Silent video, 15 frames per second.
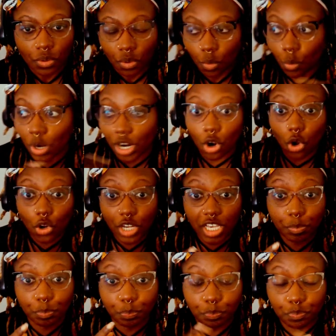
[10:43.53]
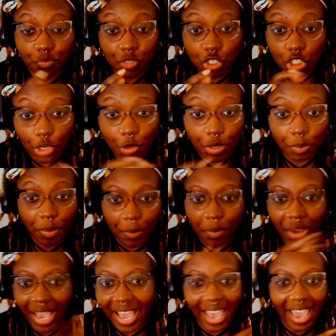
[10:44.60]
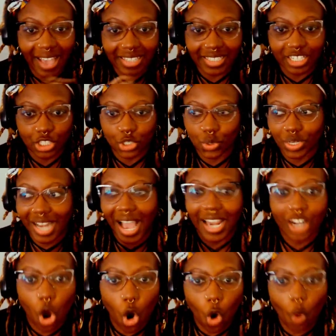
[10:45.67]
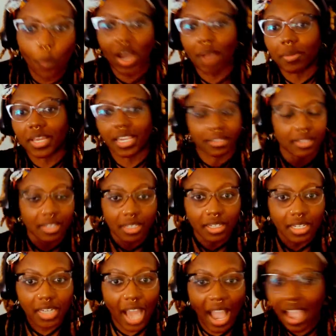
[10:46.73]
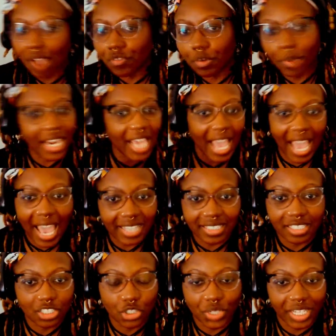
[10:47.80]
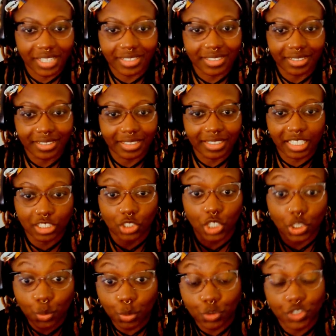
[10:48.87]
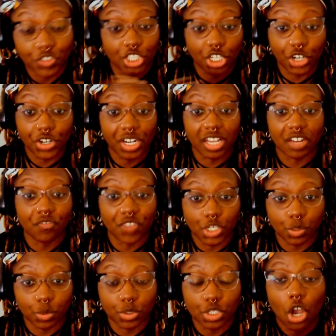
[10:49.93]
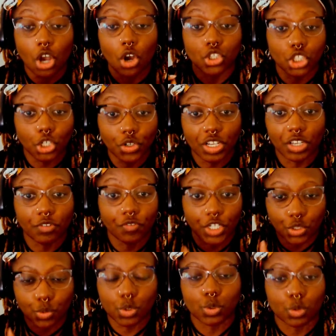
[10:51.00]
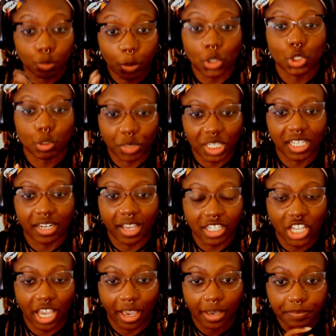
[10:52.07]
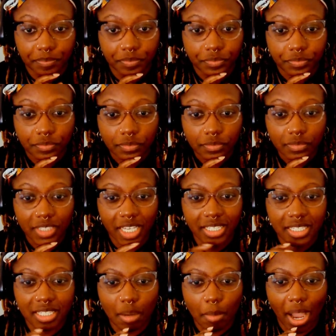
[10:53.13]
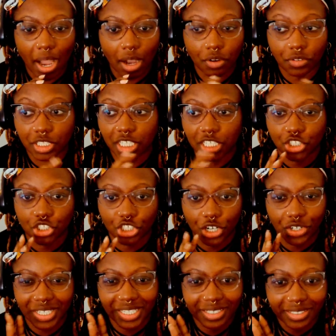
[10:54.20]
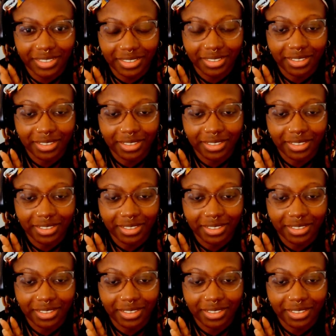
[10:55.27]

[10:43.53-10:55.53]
where only certain people had access to it, not the whole public. Not everybody had access to this. It was for certain individuals. Certain individuals were supposed to be in that chat. And somehow this journalist